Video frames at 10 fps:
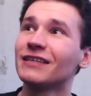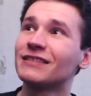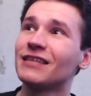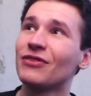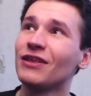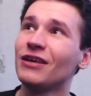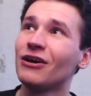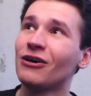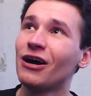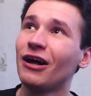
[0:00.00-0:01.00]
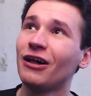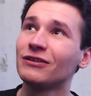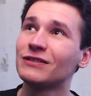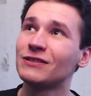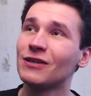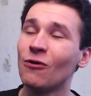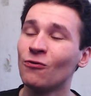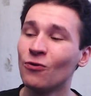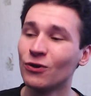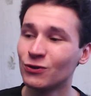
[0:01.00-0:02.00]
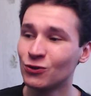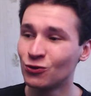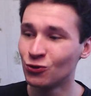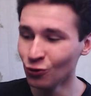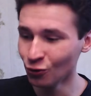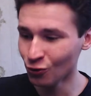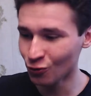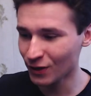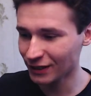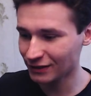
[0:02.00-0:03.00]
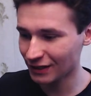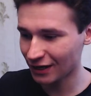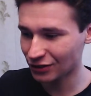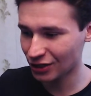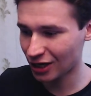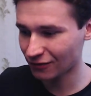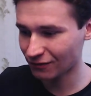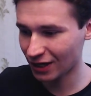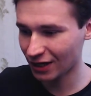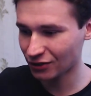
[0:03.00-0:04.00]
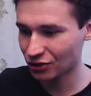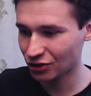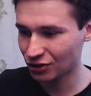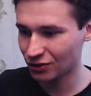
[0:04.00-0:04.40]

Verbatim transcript: something else was 2, Winged Edge, Half Edge,